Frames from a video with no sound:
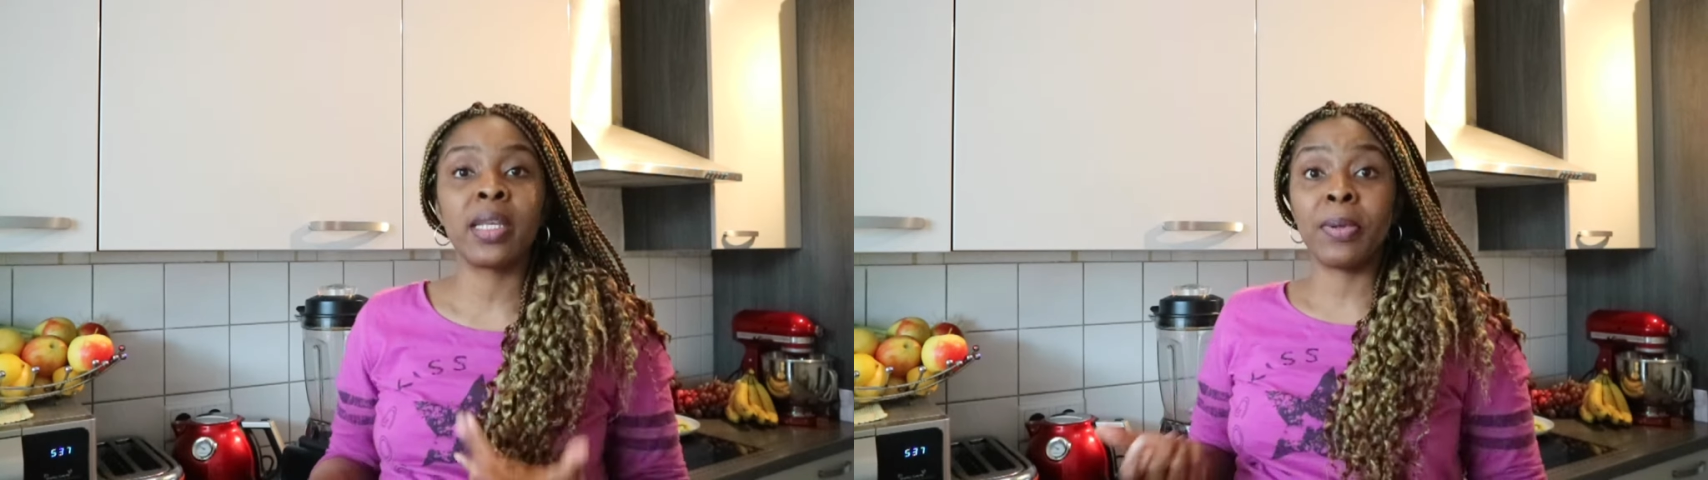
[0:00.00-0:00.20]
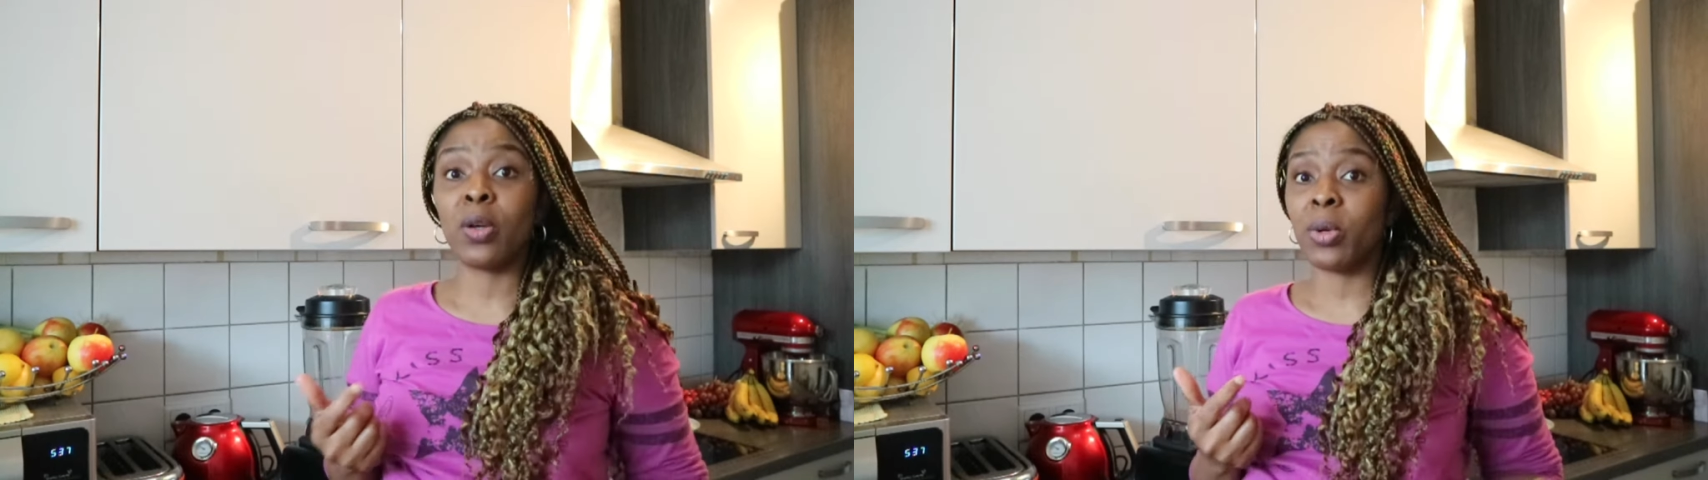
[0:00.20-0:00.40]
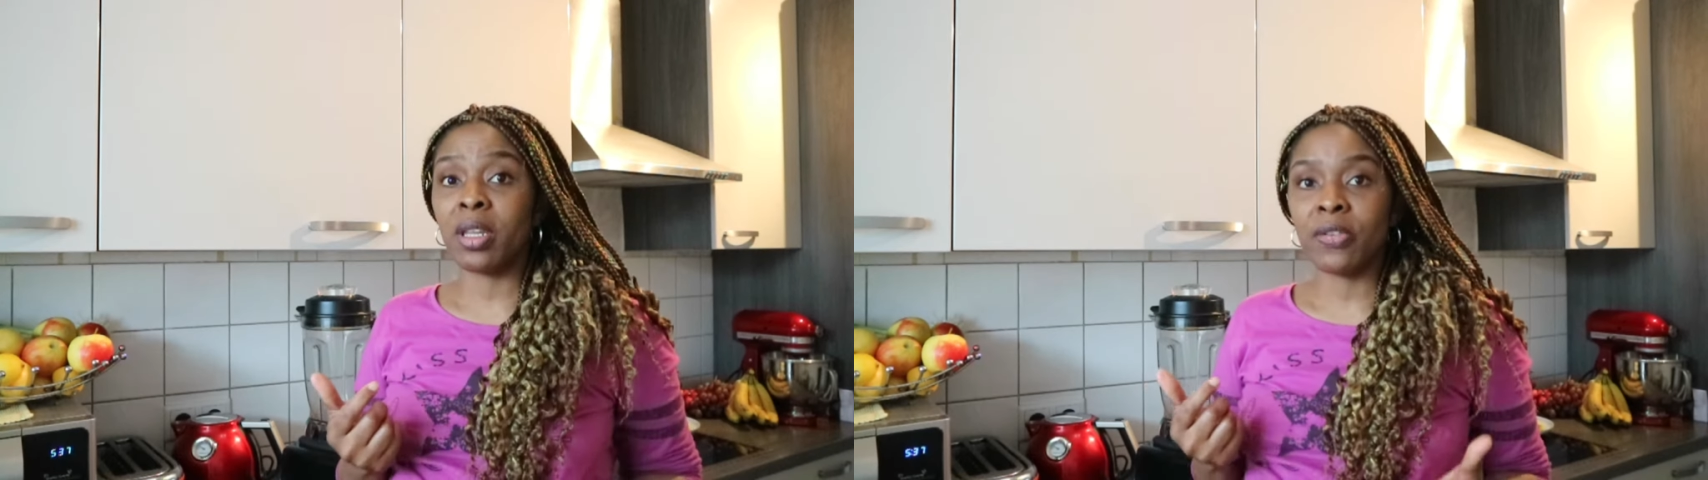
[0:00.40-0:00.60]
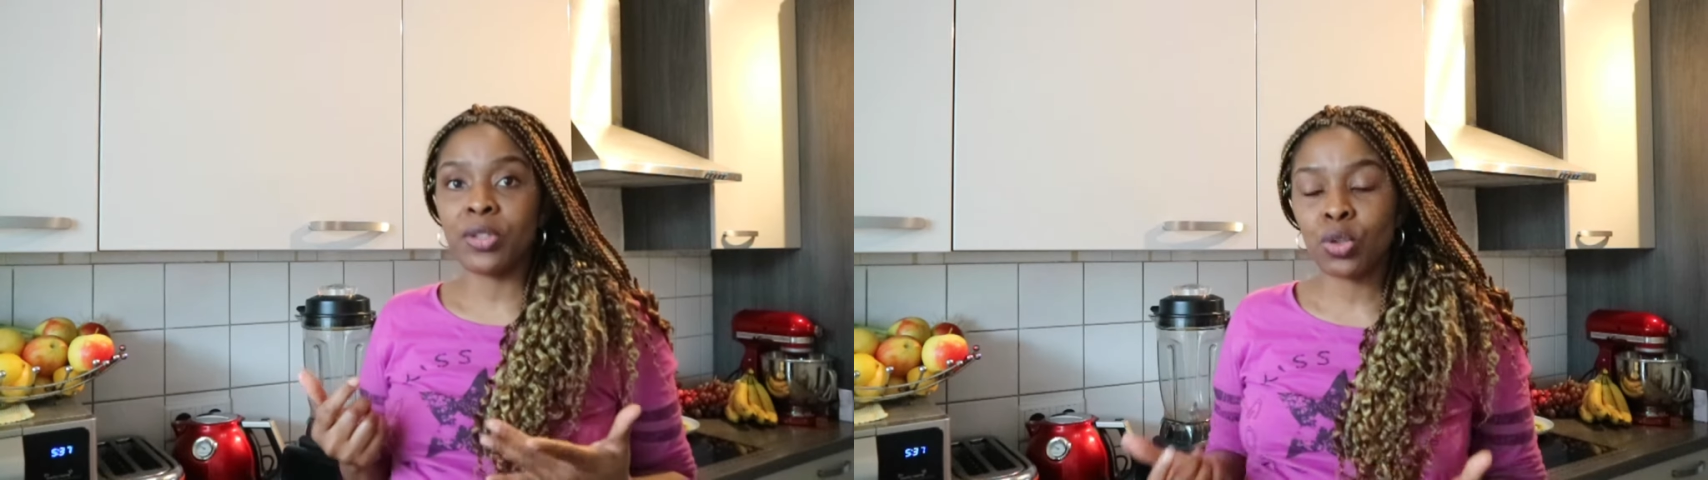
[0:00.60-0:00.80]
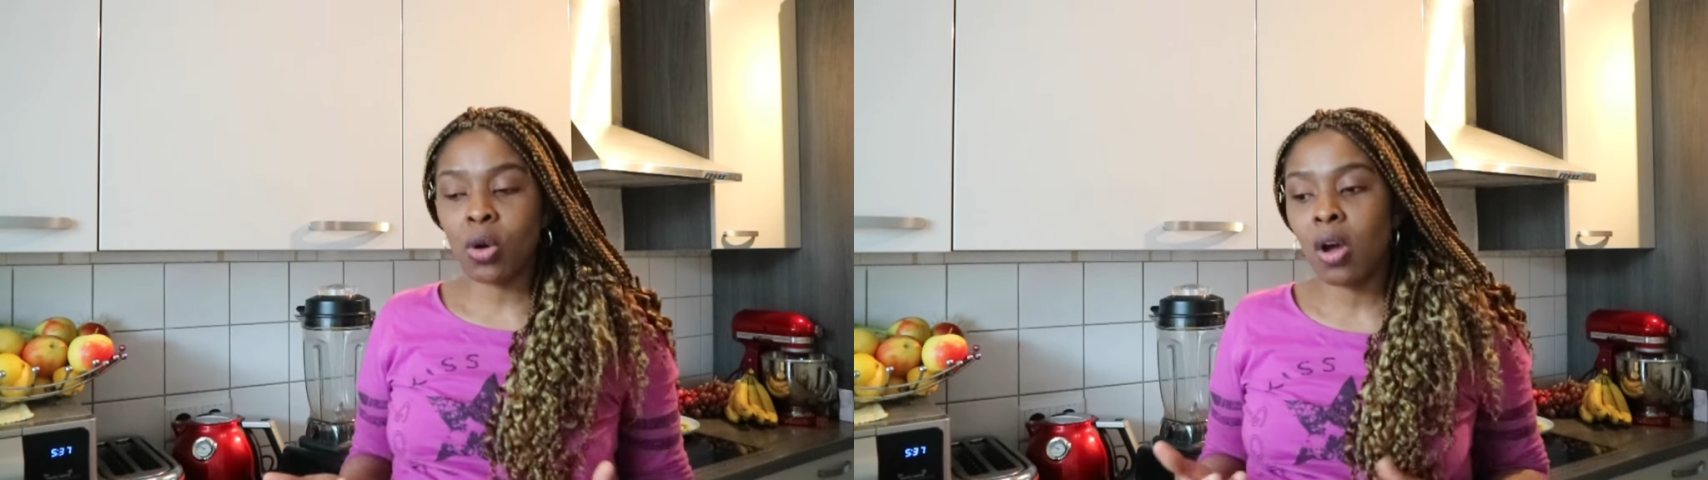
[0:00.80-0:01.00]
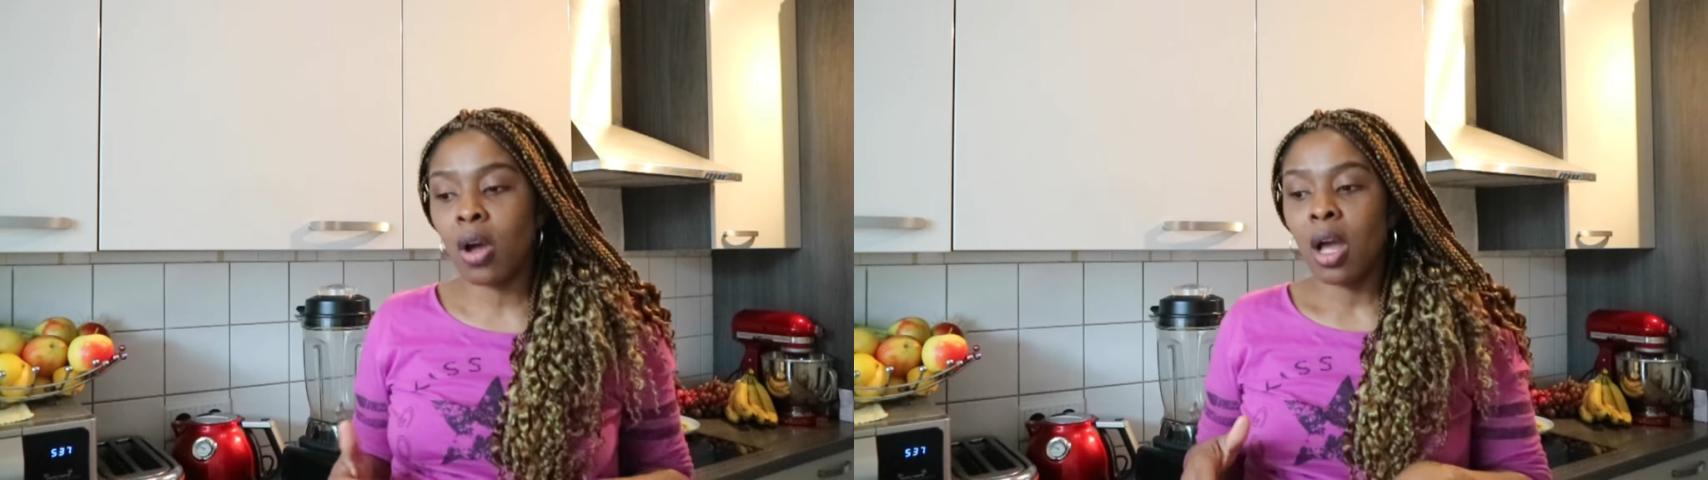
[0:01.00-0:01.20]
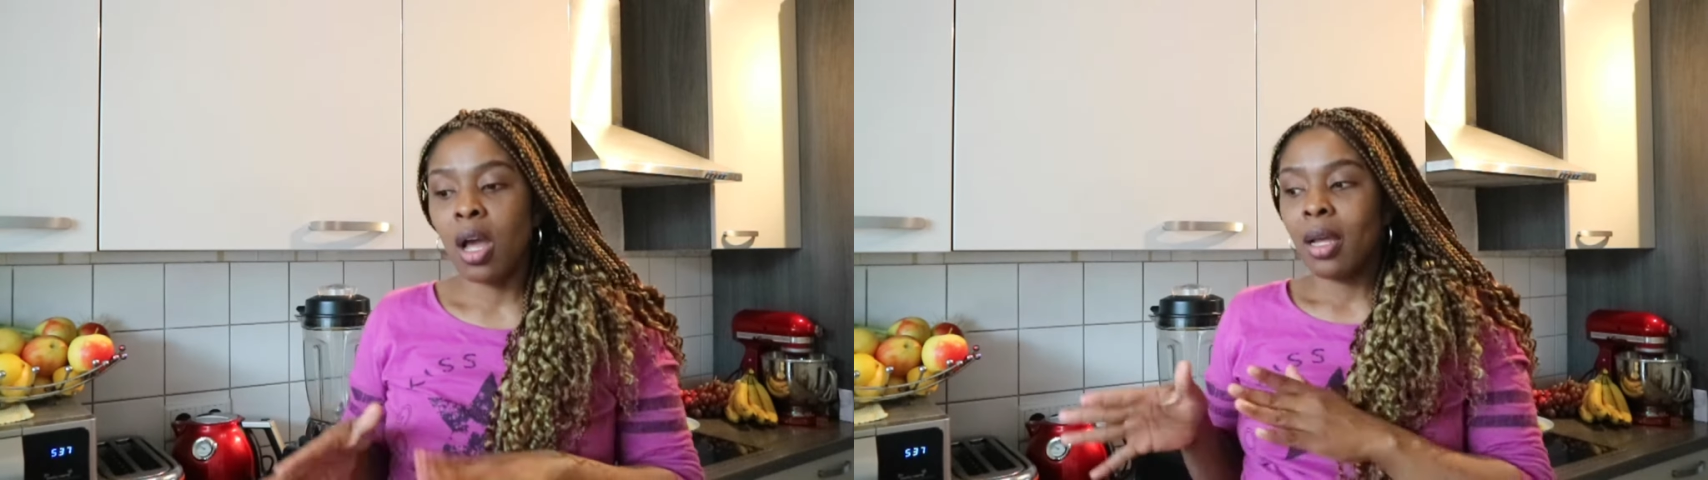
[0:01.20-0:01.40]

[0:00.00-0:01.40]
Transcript: sipping it with a straw.